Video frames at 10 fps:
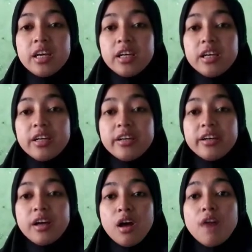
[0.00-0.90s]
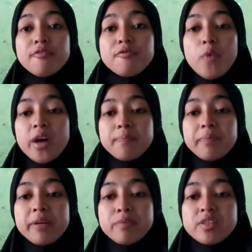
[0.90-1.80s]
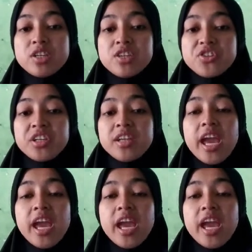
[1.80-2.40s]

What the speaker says: of one preposition